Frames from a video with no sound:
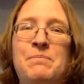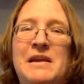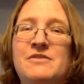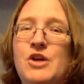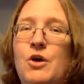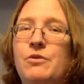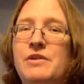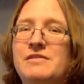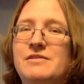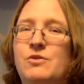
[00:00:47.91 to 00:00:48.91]
So
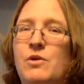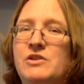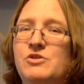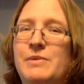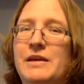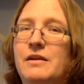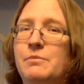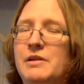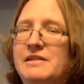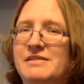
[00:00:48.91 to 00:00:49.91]
this is going to be
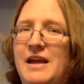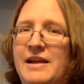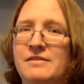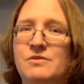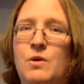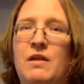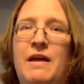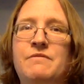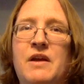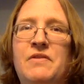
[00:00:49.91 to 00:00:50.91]
complete science. While
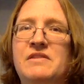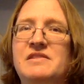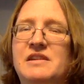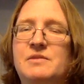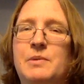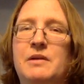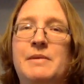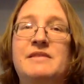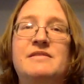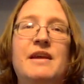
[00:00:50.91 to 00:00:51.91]
I've done this
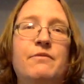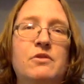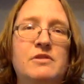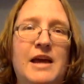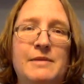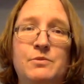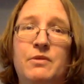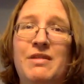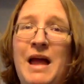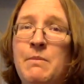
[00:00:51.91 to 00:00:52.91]
experiment several times
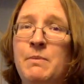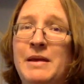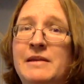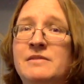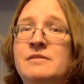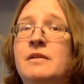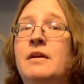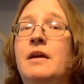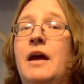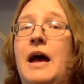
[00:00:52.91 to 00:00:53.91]
with lima beans,
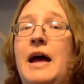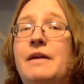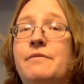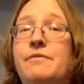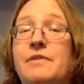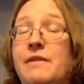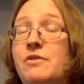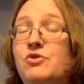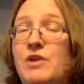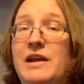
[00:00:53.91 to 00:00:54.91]
I've never
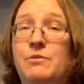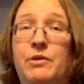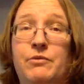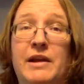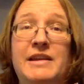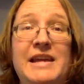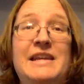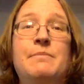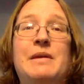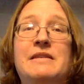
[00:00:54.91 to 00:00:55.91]
tried it with red
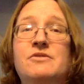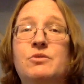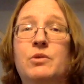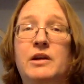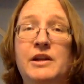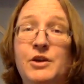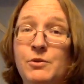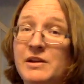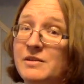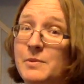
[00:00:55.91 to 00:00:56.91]
kidney beans, so we're going to do
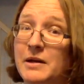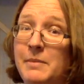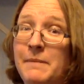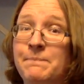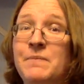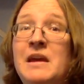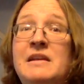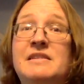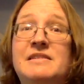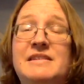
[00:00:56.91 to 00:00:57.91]
an experiment
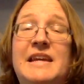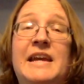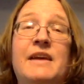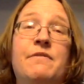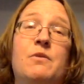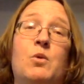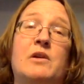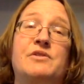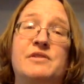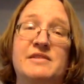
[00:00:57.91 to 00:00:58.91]
to see if it
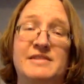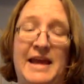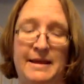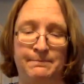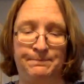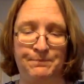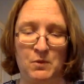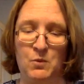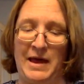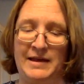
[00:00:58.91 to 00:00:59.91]
works the same
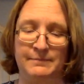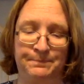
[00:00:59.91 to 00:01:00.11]
way.